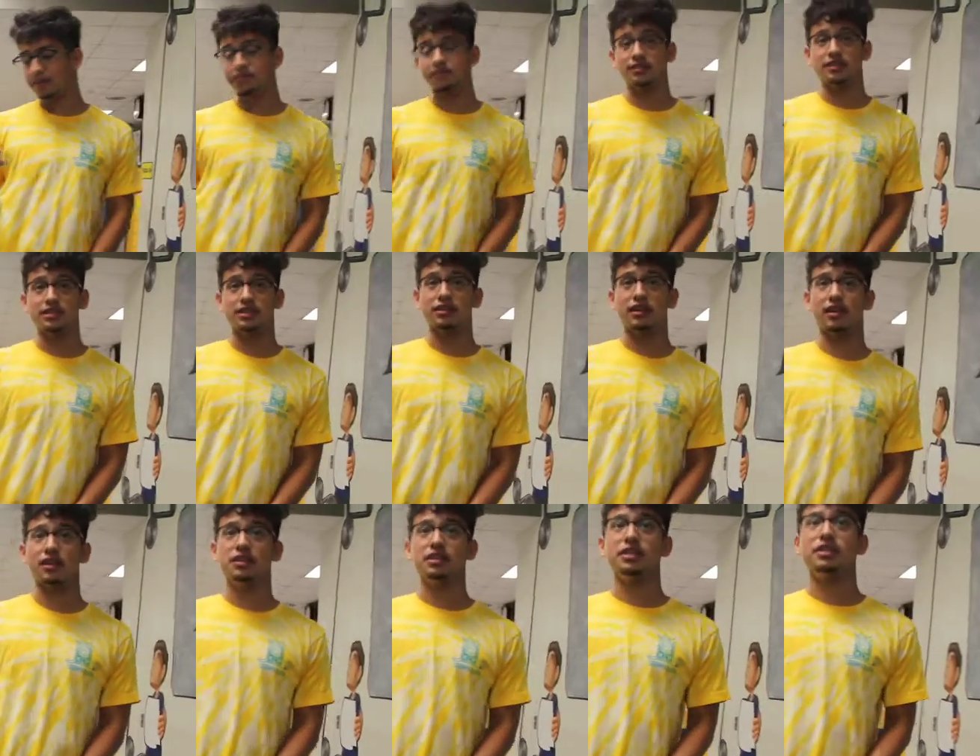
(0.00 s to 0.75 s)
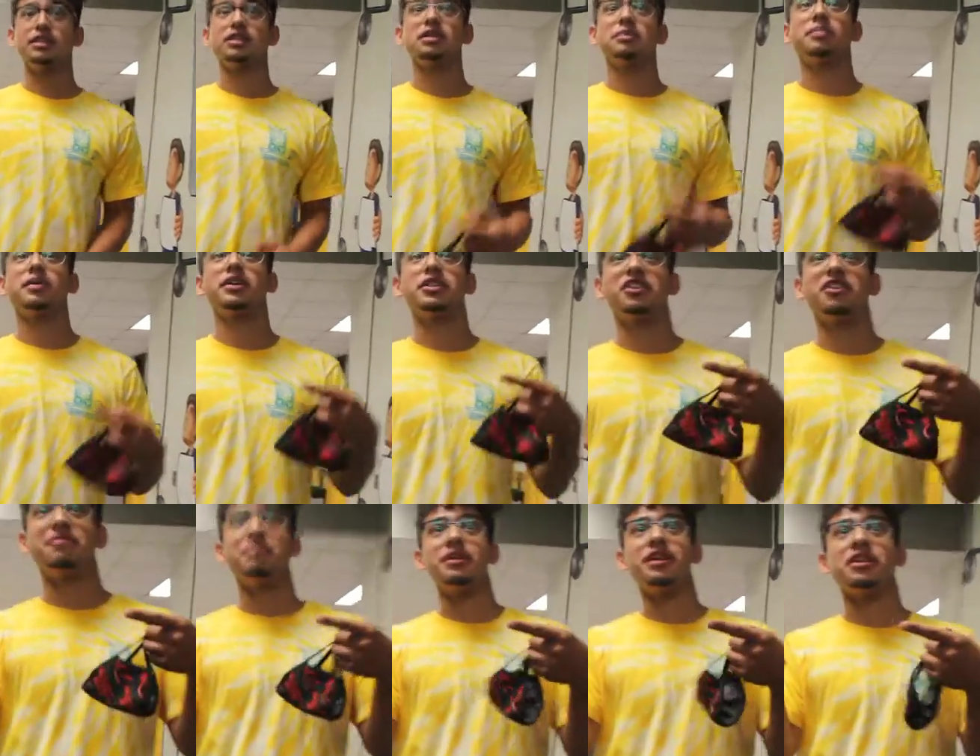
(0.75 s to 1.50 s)
and physiology. It's a
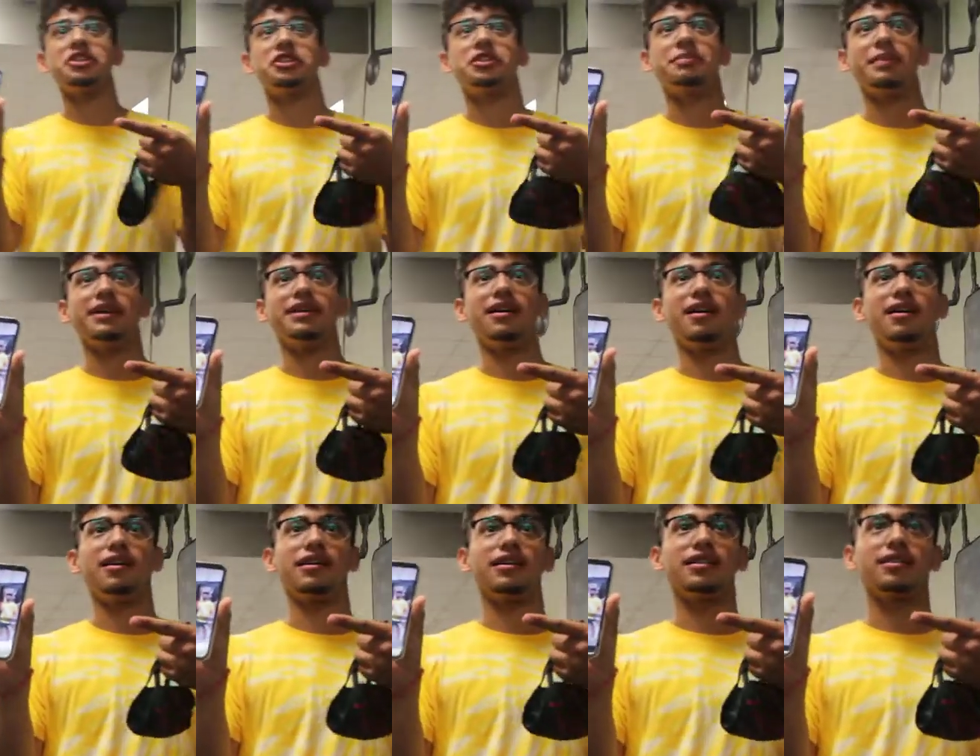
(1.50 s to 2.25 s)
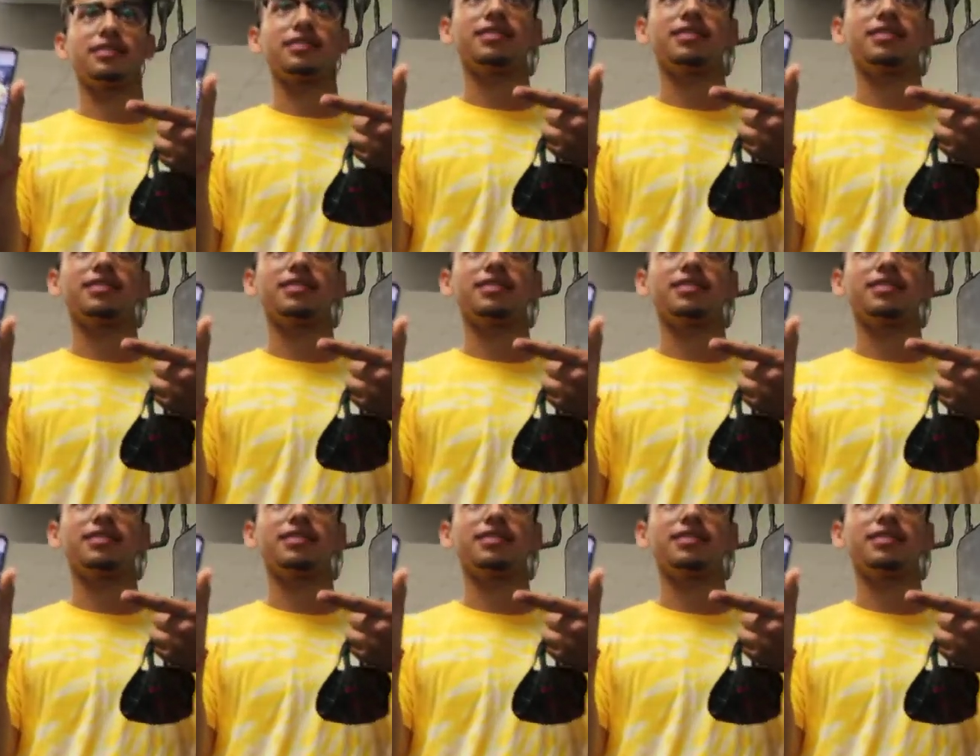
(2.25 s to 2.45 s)
picture of me and Schmidt Dog,